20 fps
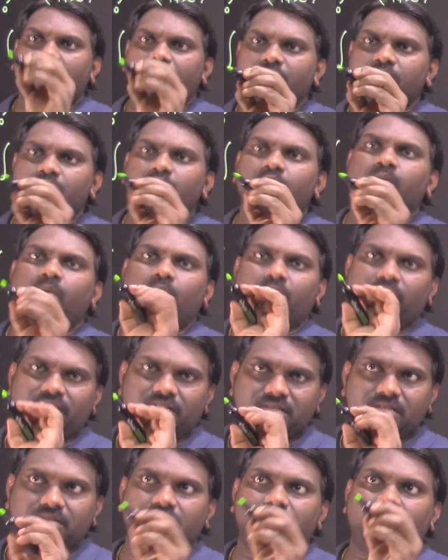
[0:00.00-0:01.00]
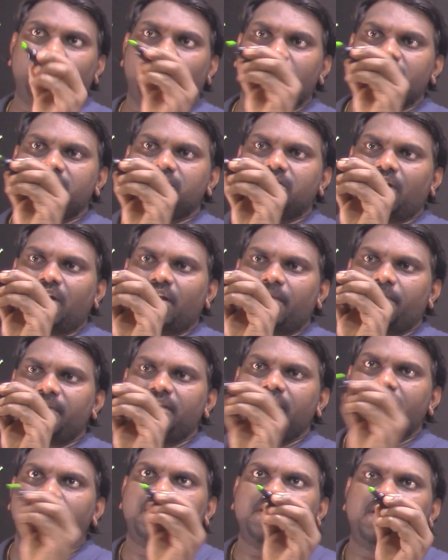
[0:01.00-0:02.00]
I don't know what it's gonna
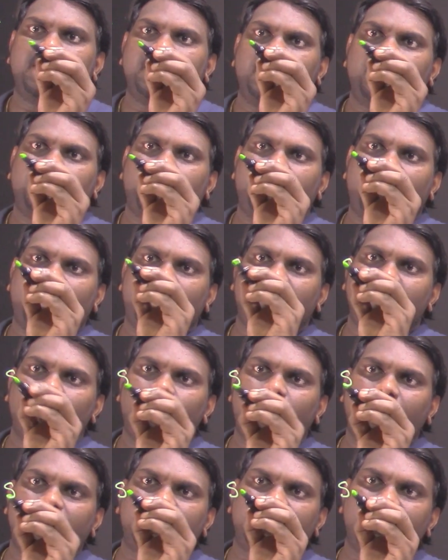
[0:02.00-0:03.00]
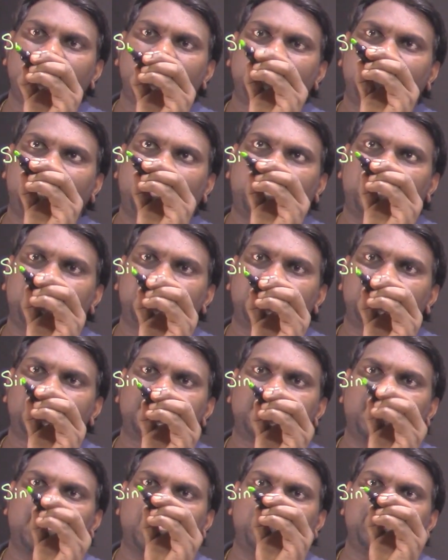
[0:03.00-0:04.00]
be, but I know one thing, that
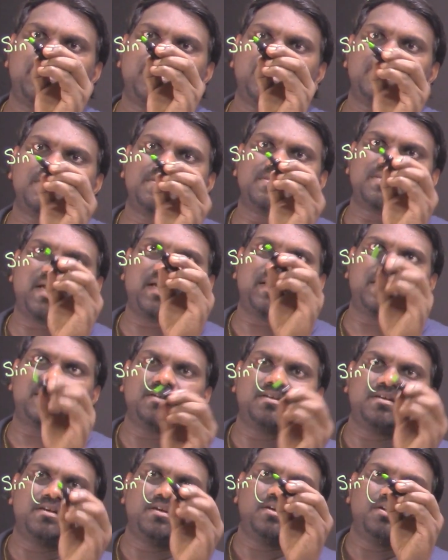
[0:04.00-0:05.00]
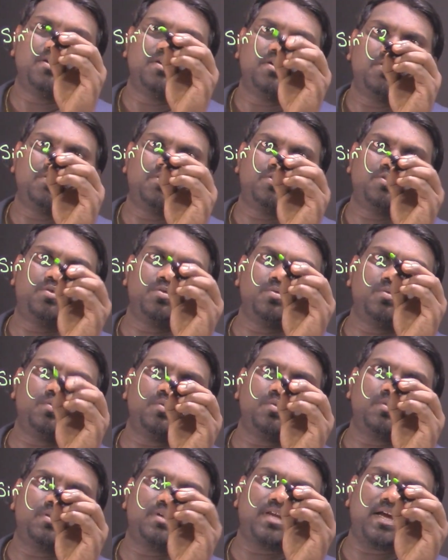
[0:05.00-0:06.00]
it's gonna be inside
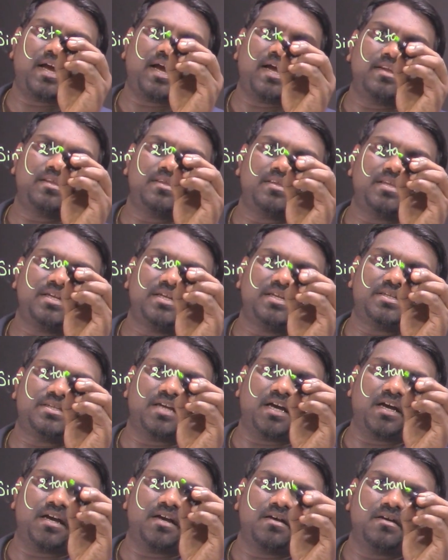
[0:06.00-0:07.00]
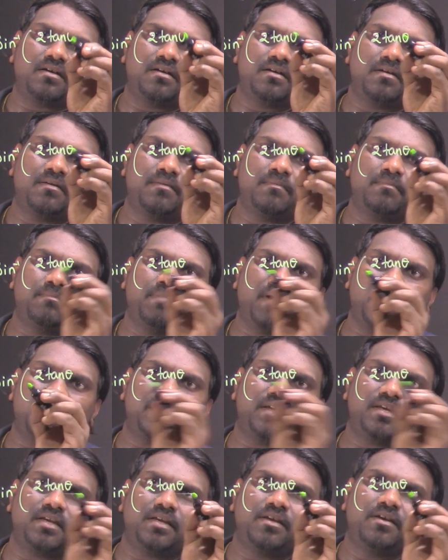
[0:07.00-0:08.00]
2 tan theta
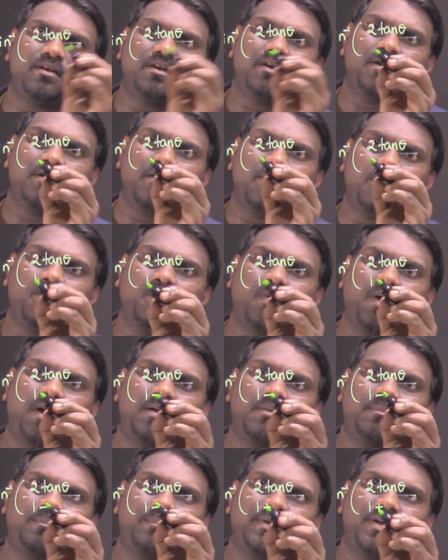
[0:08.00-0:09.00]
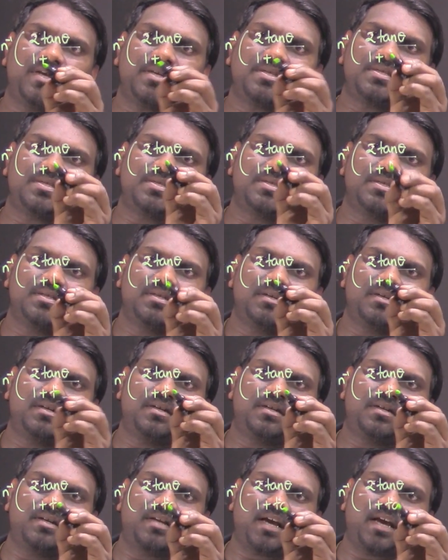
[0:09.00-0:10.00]
by 1 plus
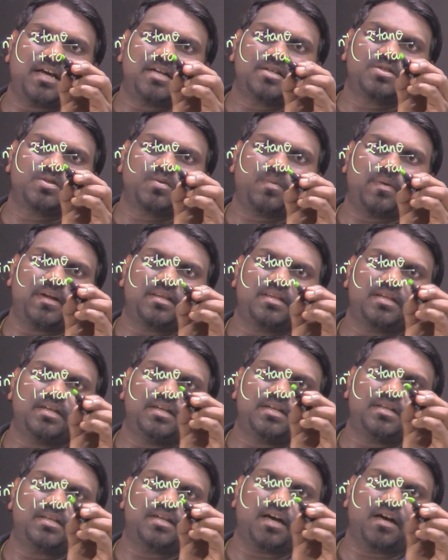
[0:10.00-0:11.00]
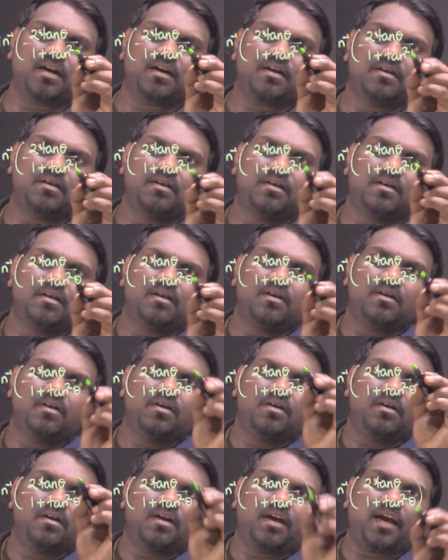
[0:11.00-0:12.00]
tan square theta,
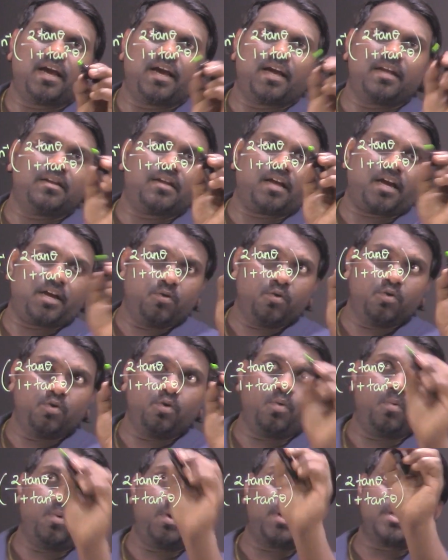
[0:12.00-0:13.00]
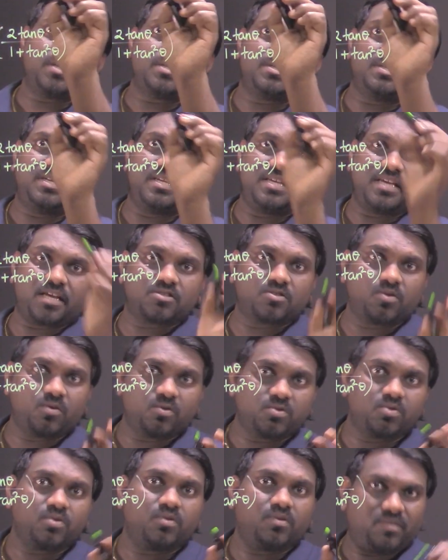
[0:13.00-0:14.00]
and I don't know what is dx
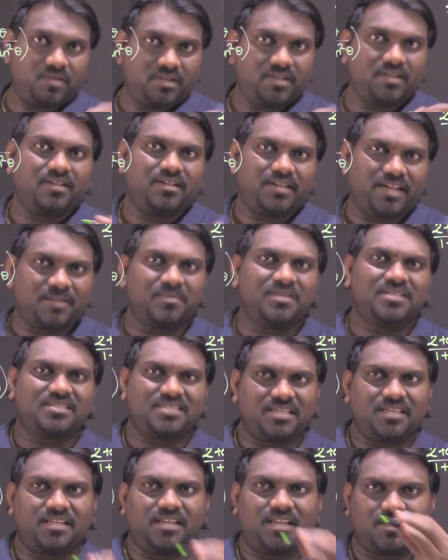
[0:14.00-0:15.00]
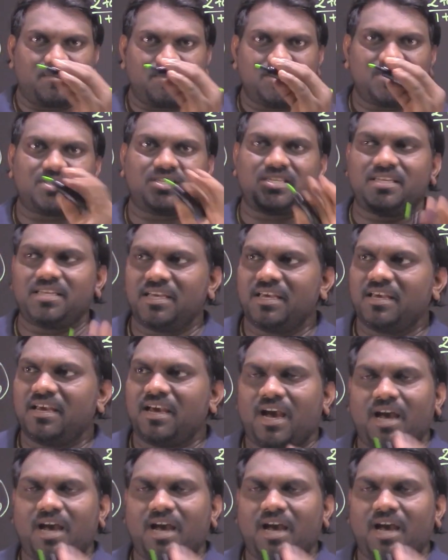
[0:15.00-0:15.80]
also. Let me see.